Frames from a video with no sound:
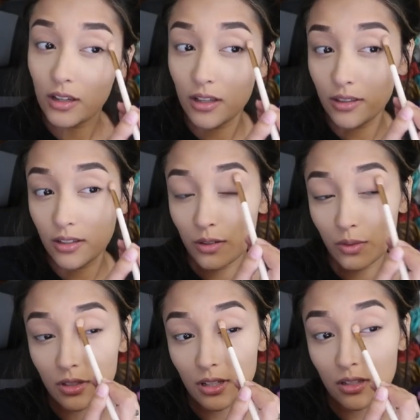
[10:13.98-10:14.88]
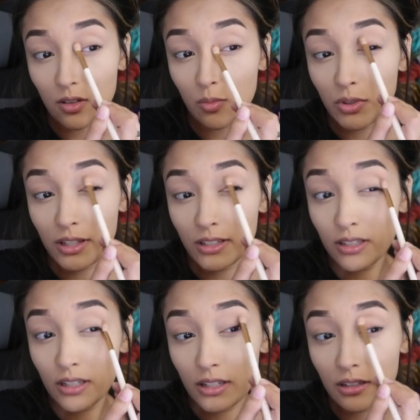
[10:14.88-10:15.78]
And then once that's all
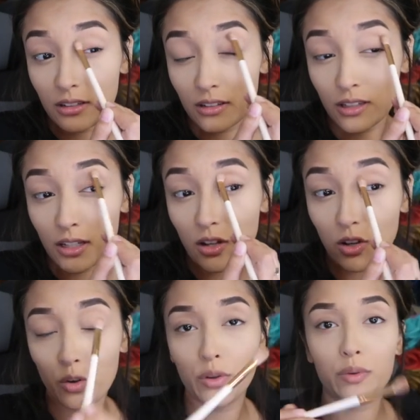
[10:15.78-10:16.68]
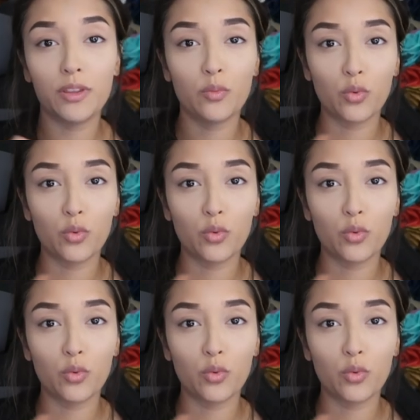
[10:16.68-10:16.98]
blended, then I'll go in with a